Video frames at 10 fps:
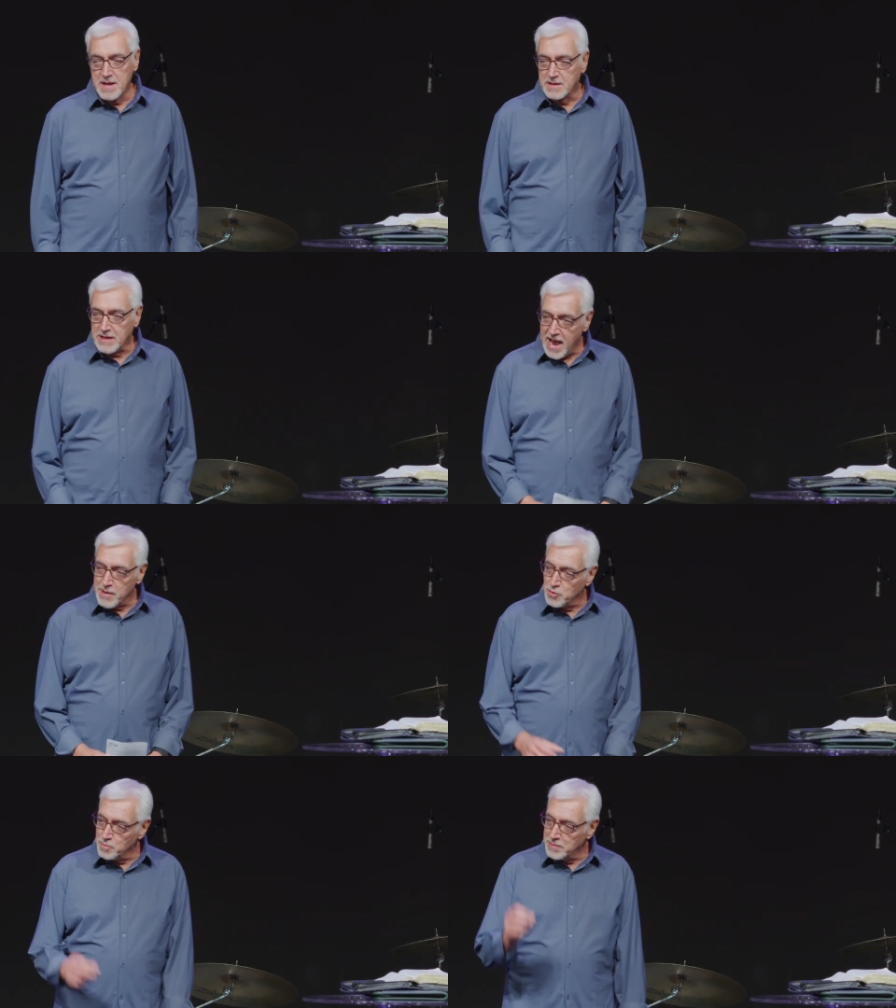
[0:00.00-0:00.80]

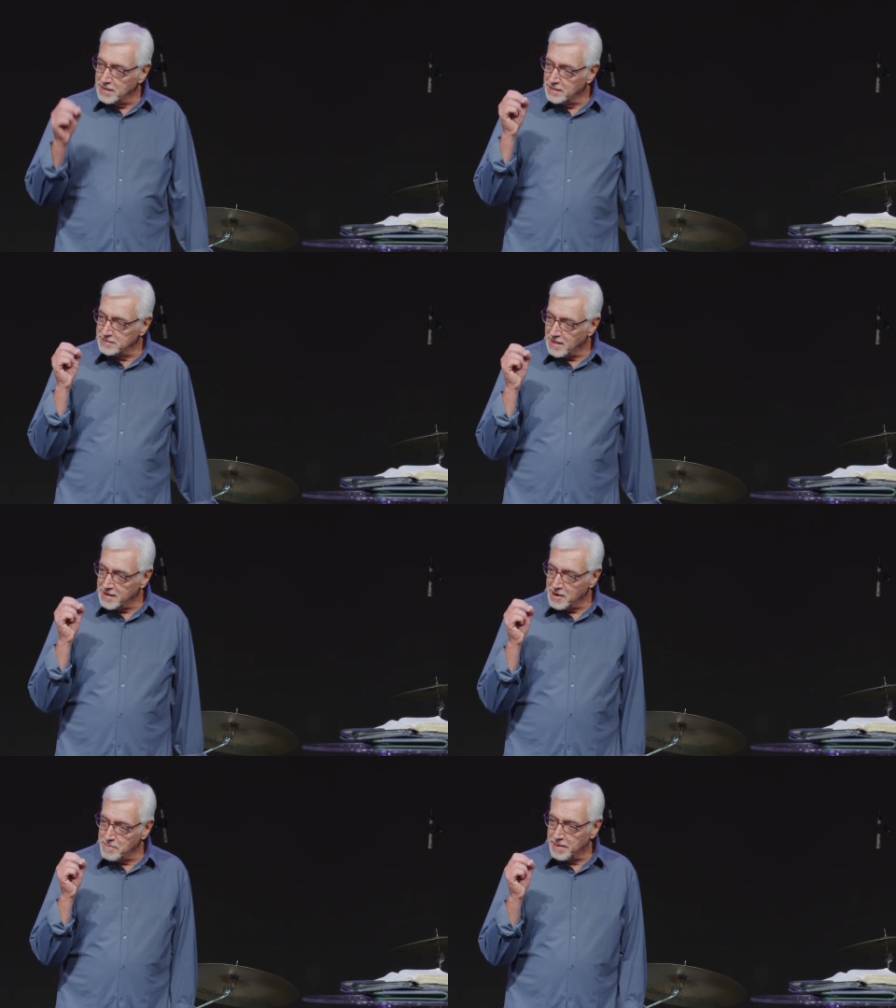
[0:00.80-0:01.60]
God will meet us
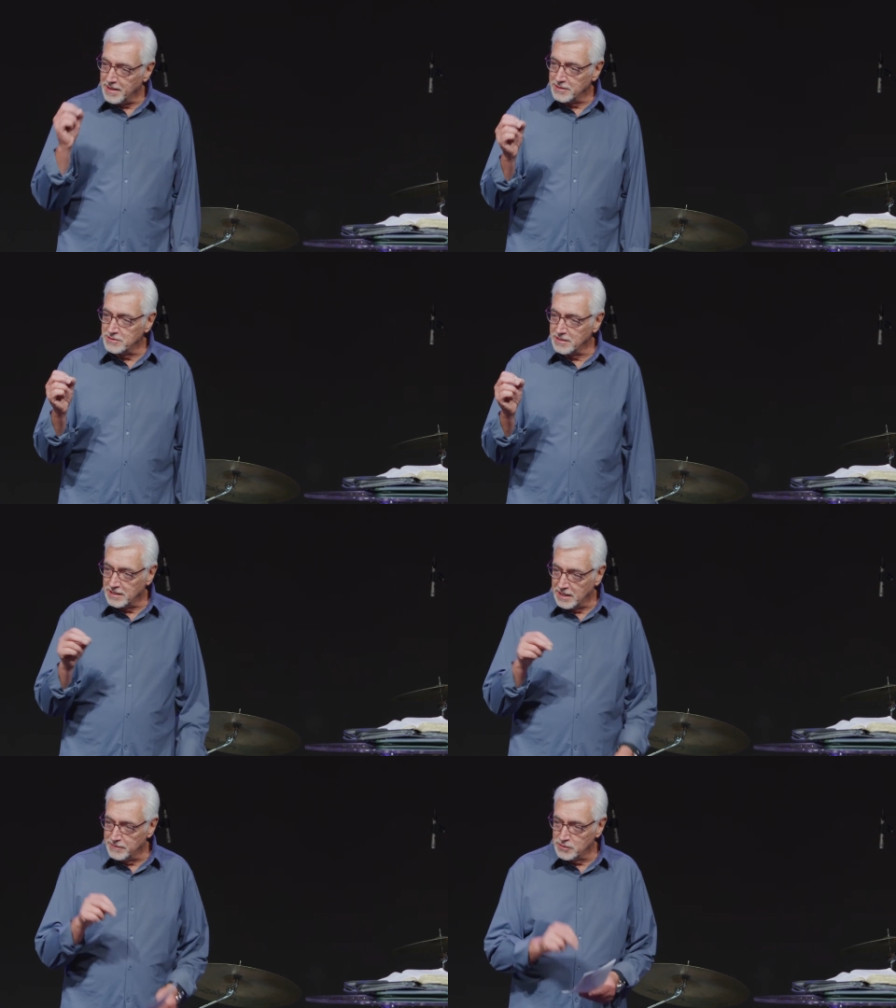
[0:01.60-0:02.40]
on our bench and
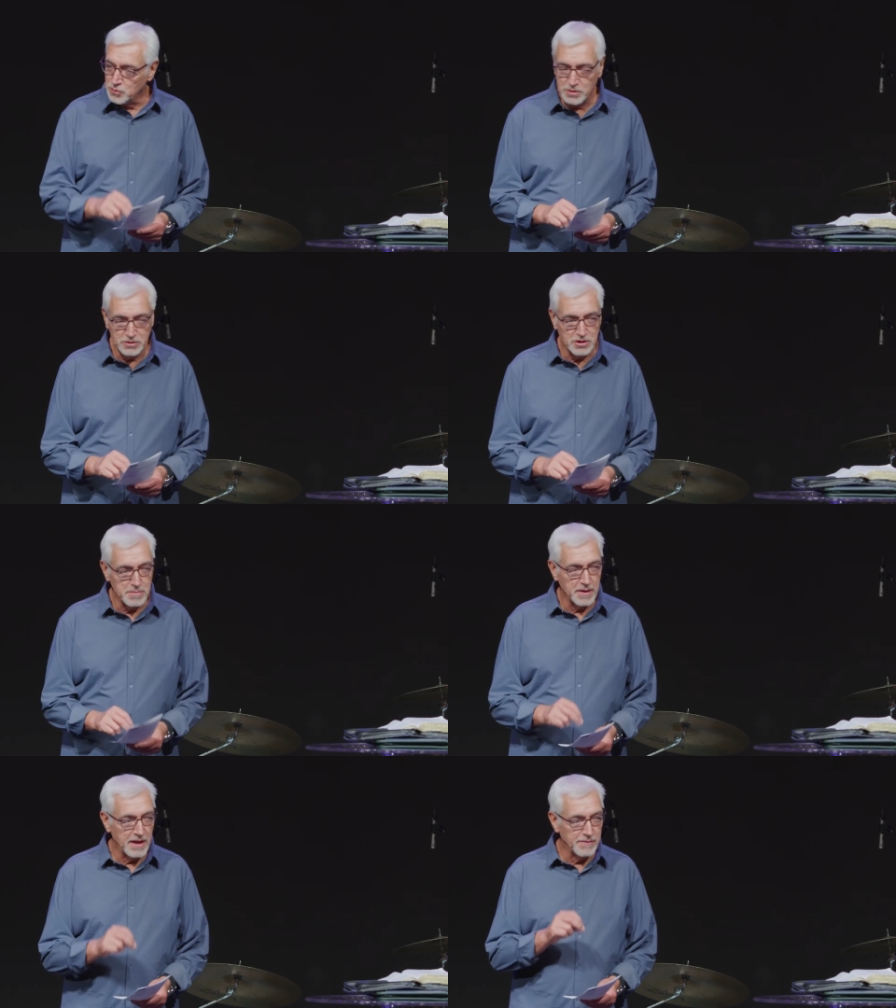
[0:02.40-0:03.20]
give us
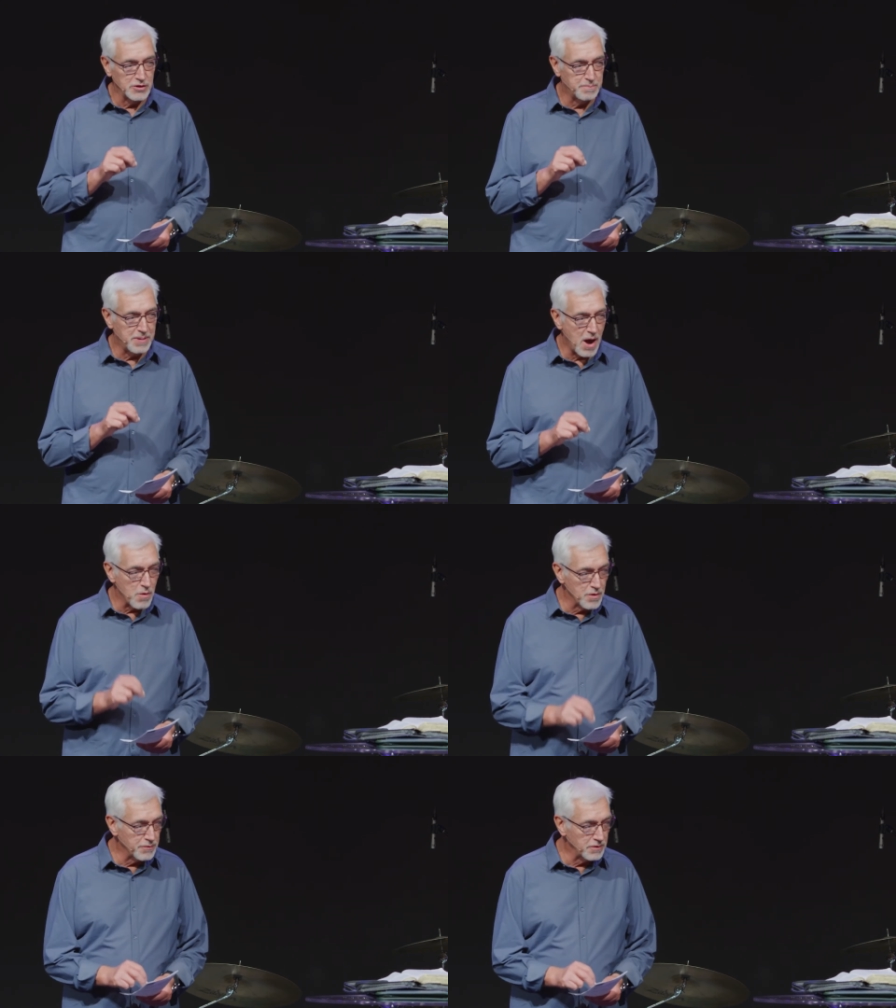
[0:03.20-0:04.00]
wisdom and give us
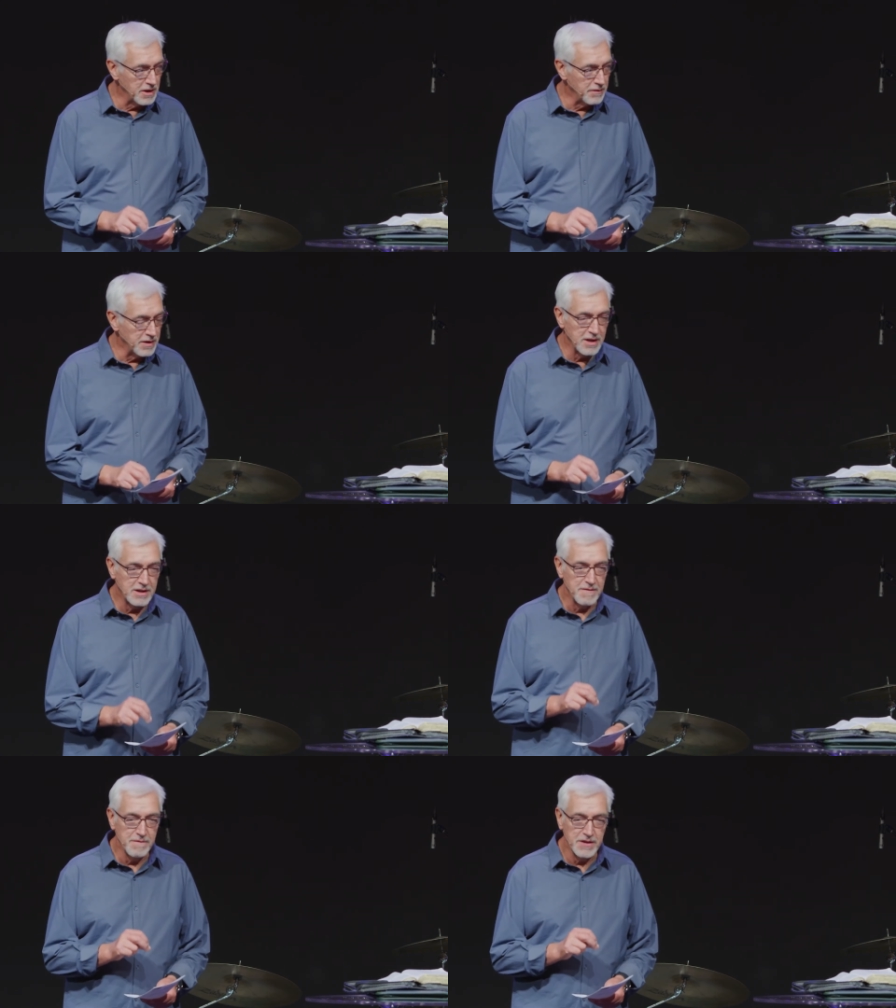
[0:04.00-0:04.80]
power for living and
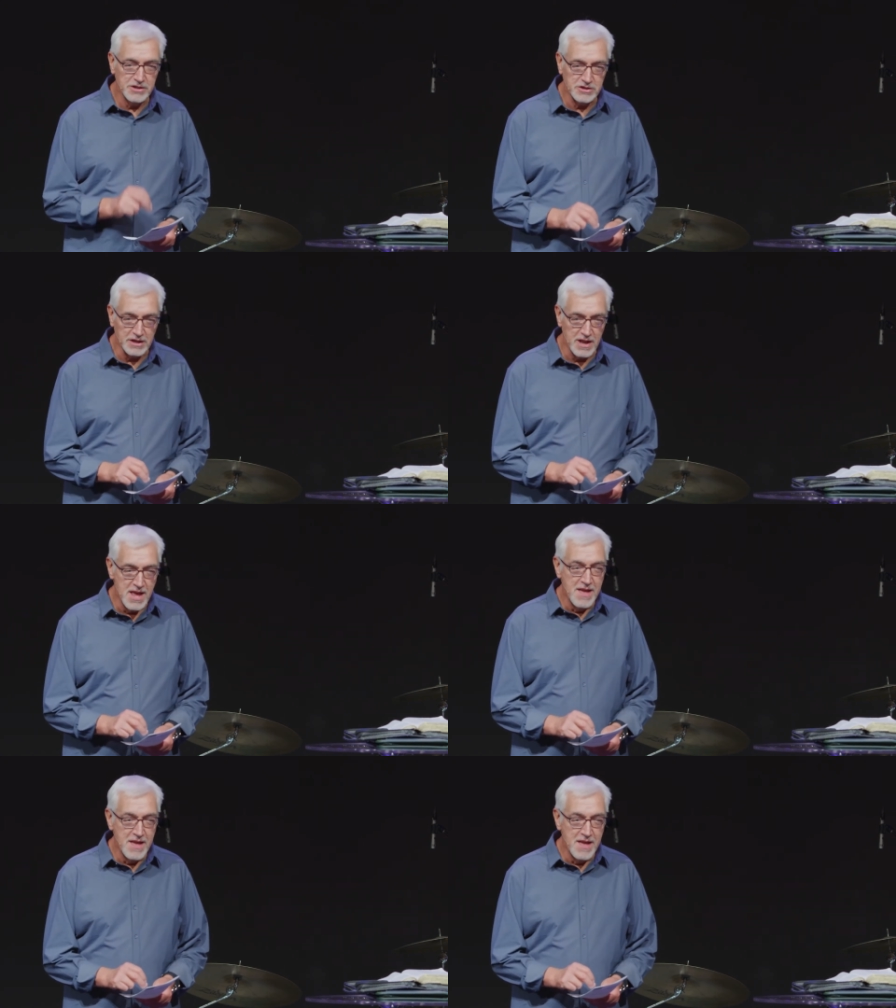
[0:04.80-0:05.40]
conviction